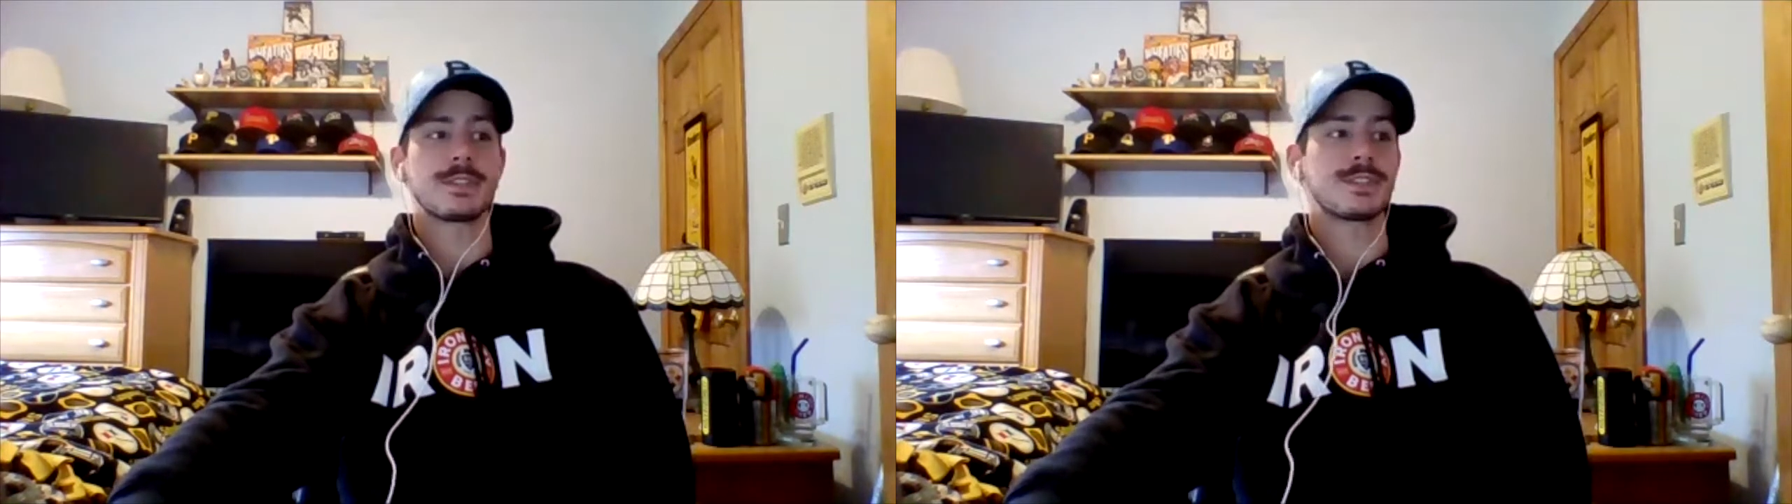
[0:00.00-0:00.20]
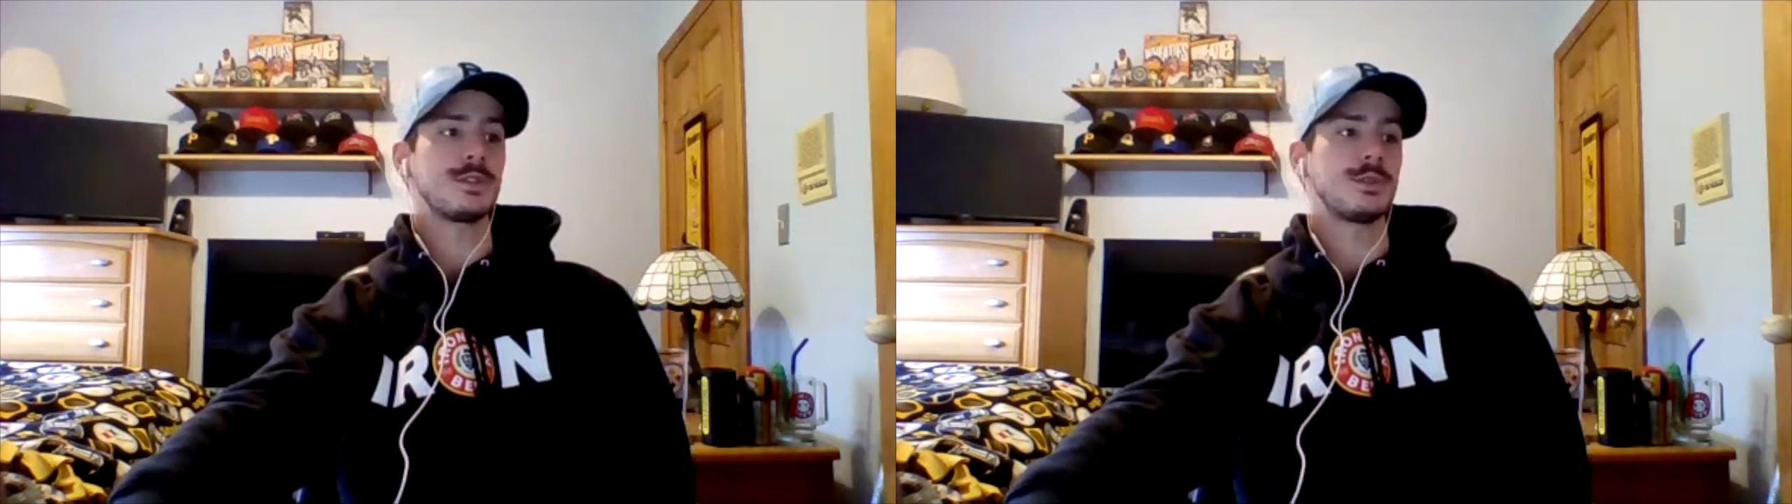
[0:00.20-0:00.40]

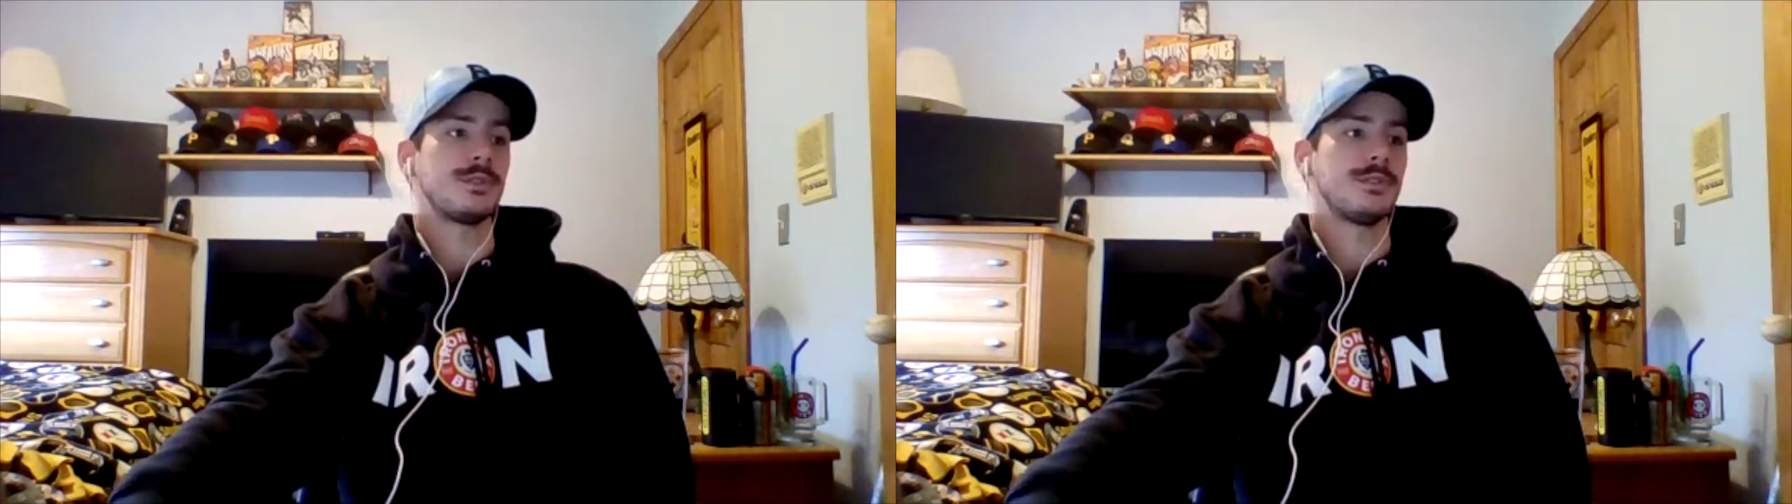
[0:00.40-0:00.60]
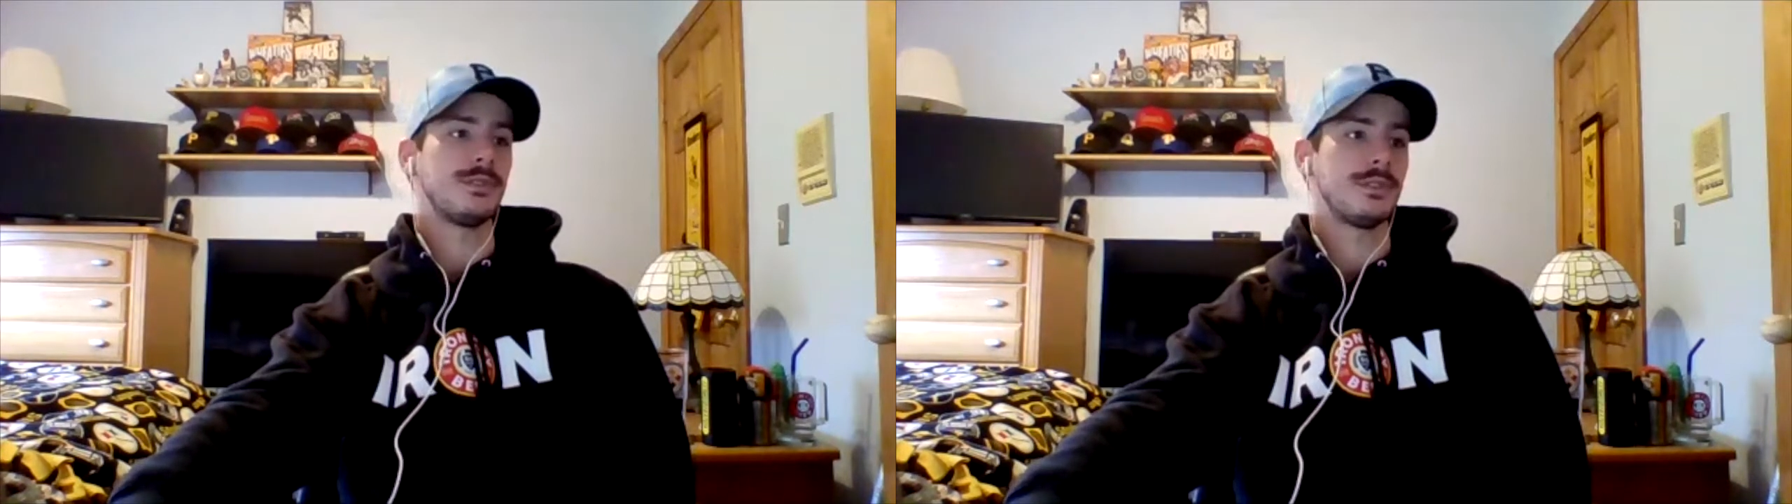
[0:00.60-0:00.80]

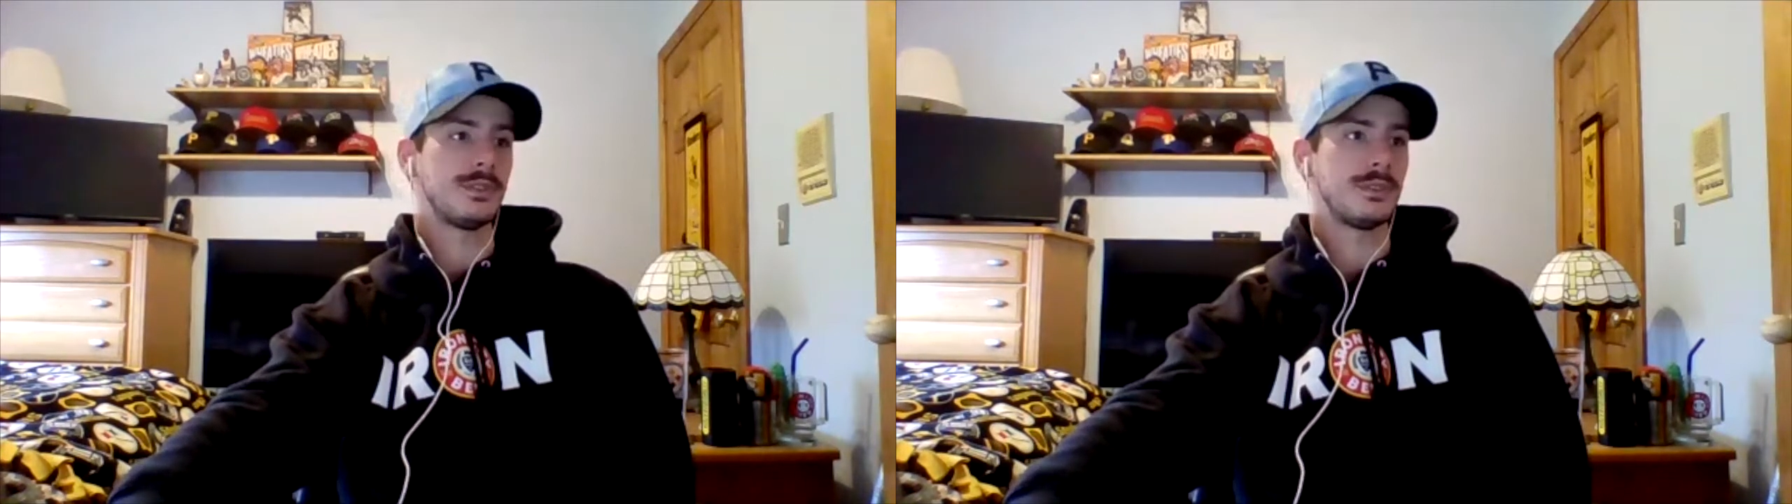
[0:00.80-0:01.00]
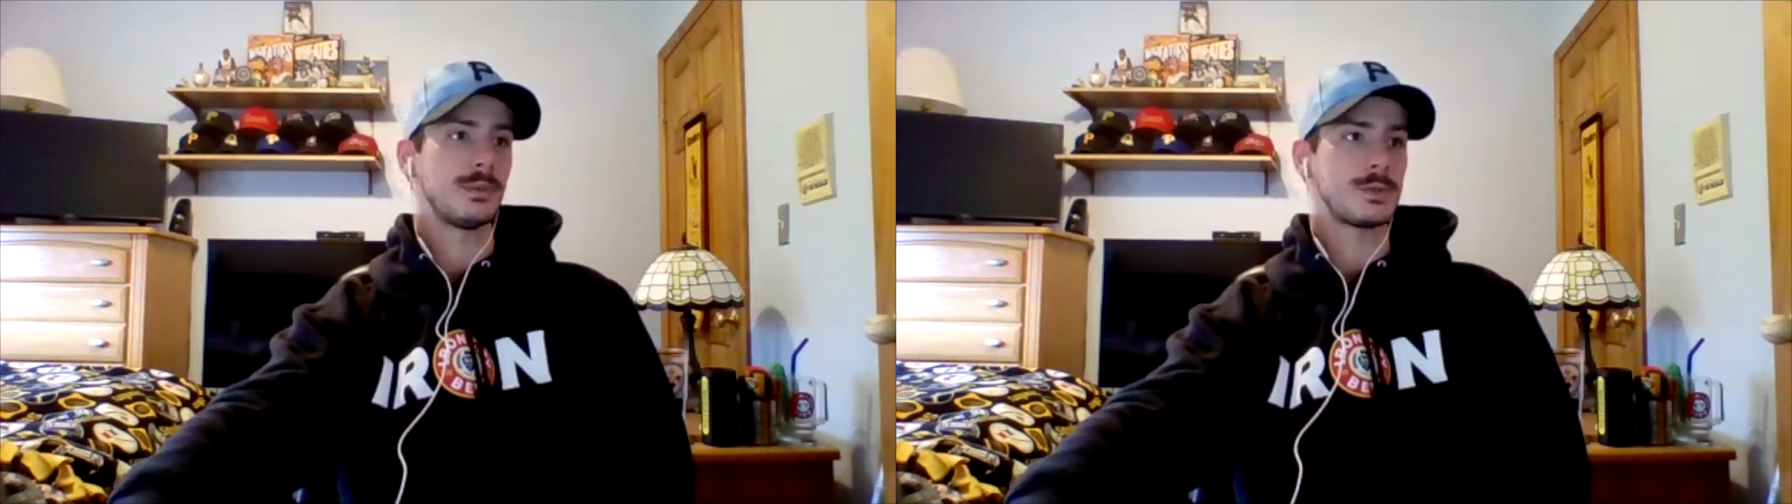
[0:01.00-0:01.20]
soon,
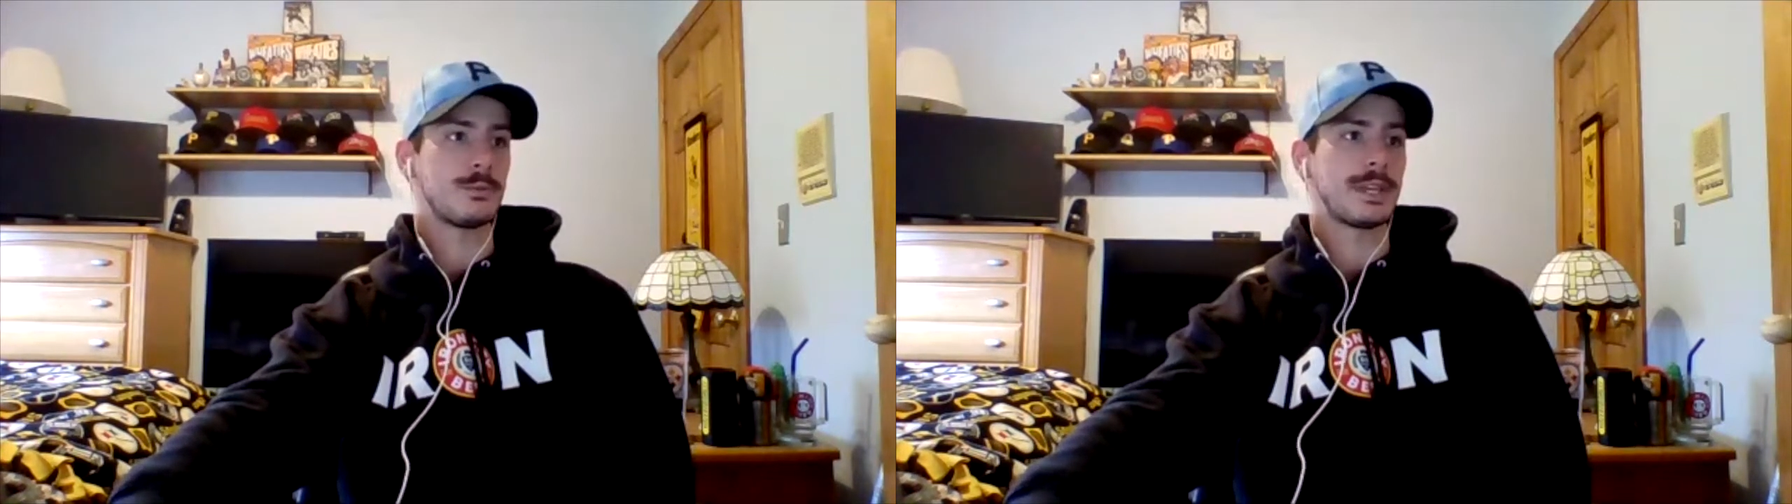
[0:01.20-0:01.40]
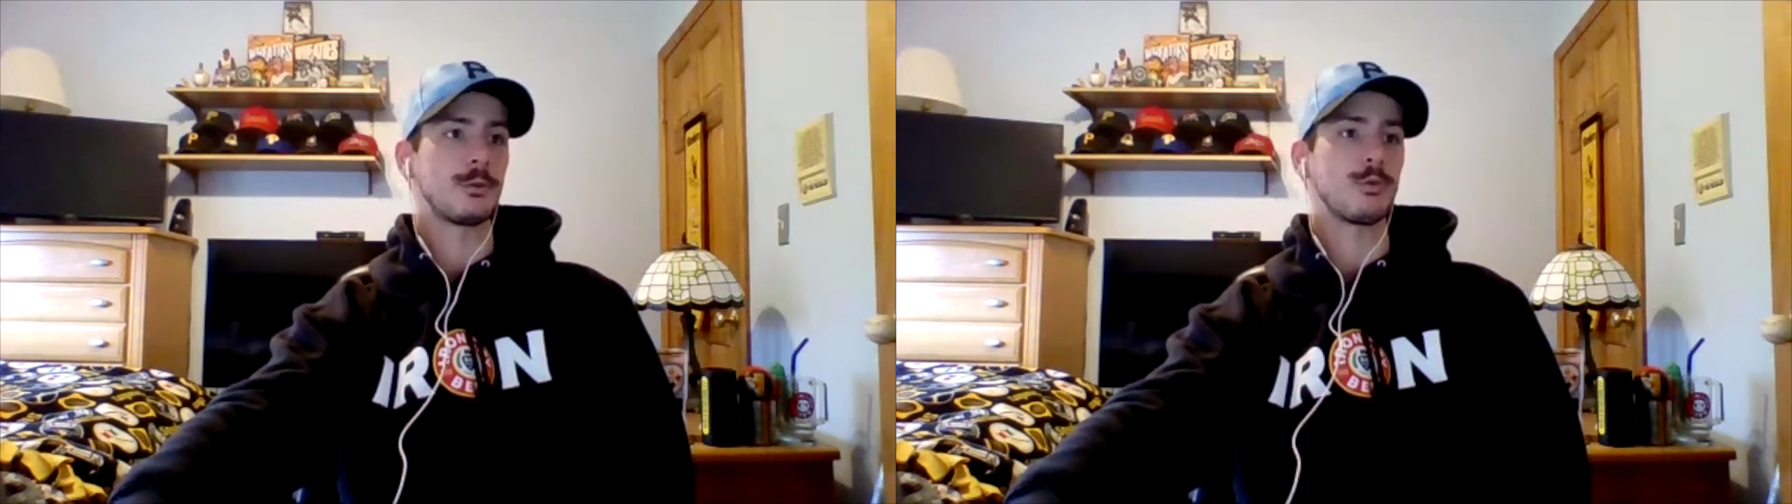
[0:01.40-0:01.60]
which would
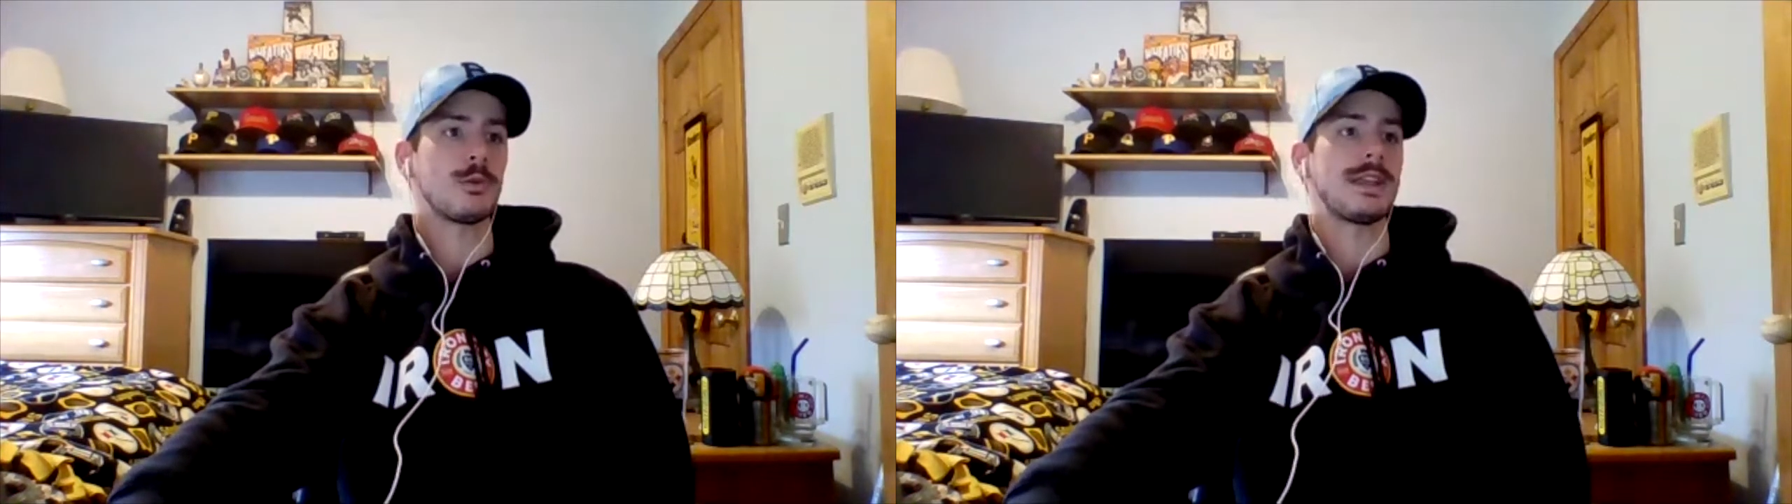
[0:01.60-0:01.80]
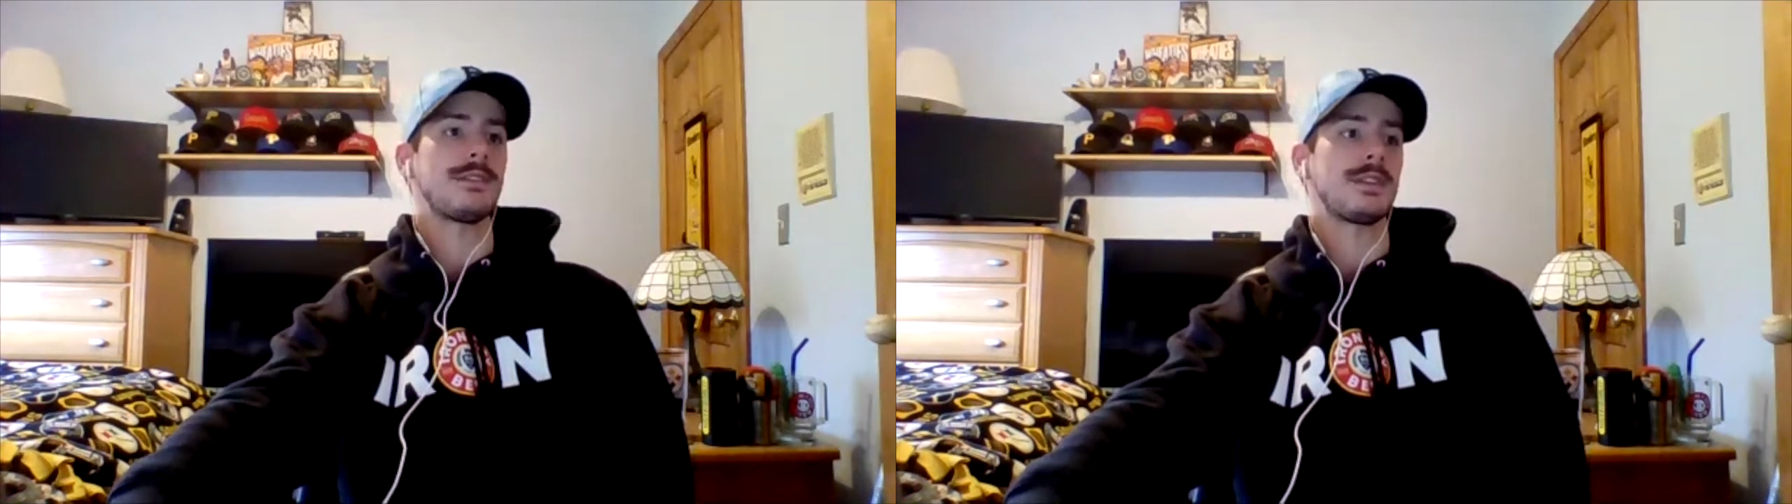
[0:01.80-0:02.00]
be
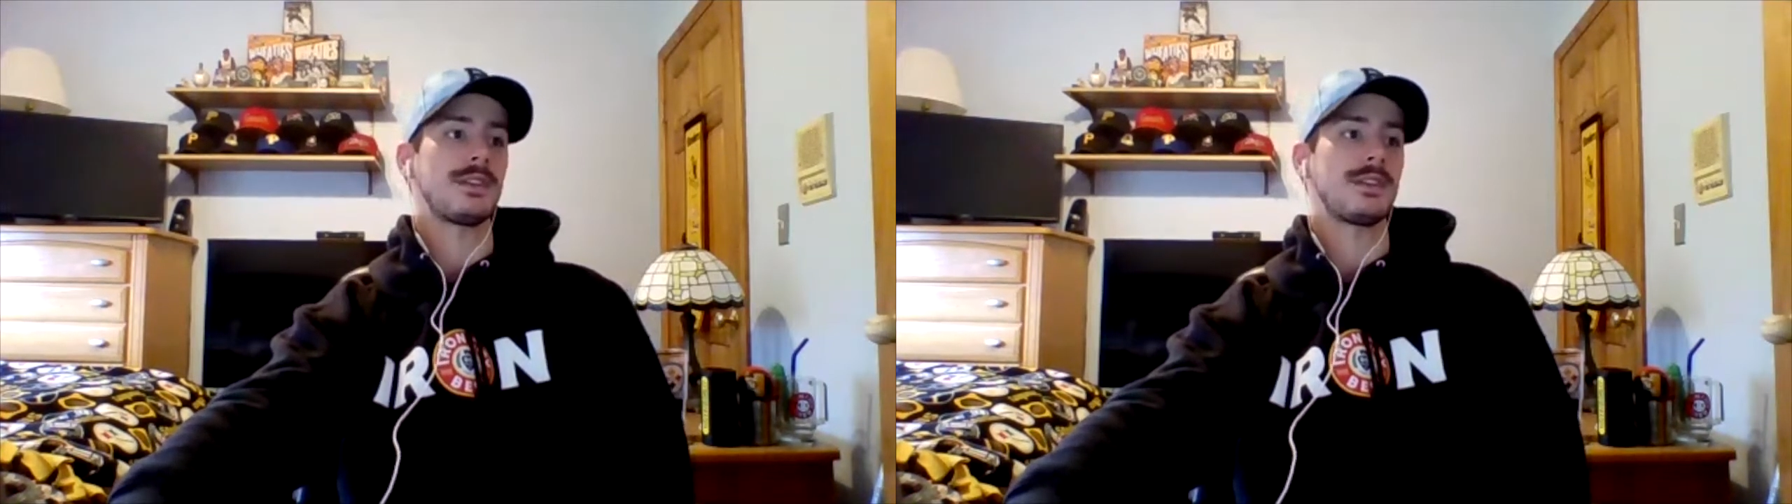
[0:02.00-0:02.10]
great.